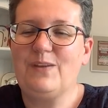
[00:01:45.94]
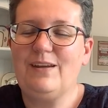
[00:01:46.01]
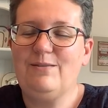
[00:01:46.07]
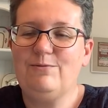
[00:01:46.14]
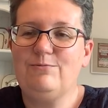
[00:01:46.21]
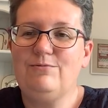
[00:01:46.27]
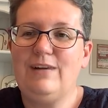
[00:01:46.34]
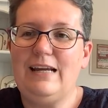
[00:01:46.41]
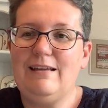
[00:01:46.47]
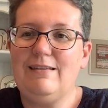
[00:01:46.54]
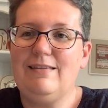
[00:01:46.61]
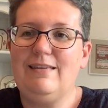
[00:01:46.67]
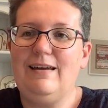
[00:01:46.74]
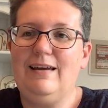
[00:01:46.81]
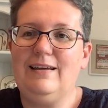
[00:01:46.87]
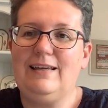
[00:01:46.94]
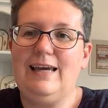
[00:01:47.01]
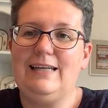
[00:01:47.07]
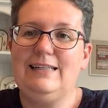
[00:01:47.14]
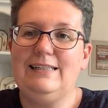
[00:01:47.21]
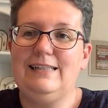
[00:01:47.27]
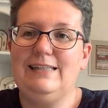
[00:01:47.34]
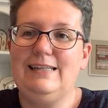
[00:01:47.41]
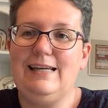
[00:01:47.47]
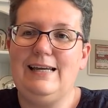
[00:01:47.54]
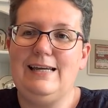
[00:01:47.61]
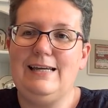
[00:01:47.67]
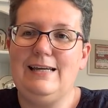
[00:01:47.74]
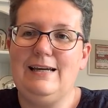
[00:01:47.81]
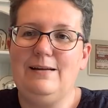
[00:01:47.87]
wreath Canada
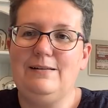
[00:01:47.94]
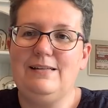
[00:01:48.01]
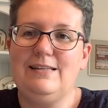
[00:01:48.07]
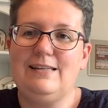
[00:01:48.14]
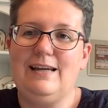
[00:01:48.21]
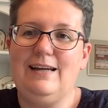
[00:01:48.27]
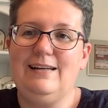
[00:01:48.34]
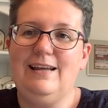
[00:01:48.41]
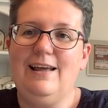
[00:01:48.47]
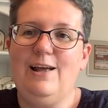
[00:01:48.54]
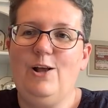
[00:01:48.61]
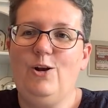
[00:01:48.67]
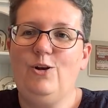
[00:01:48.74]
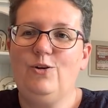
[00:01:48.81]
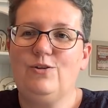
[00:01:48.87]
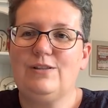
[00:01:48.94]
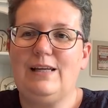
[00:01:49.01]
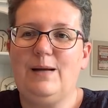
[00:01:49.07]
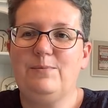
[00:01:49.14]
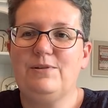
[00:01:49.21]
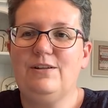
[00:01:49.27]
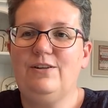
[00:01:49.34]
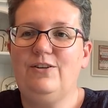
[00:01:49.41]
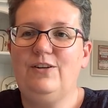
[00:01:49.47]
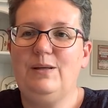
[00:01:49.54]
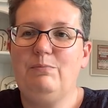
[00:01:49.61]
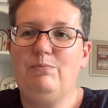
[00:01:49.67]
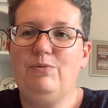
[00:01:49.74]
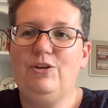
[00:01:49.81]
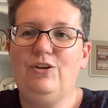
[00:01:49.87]
Day design looks
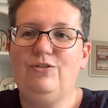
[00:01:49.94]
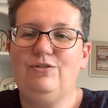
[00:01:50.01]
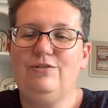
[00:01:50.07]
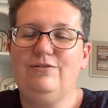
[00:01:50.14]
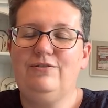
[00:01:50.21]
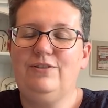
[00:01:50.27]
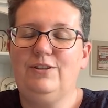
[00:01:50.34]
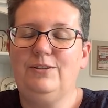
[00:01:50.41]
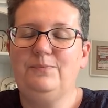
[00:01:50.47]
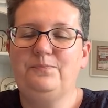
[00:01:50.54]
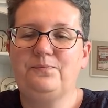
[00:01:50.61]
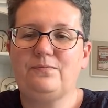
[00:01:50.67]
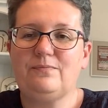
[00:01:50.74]
absolutely beautiful.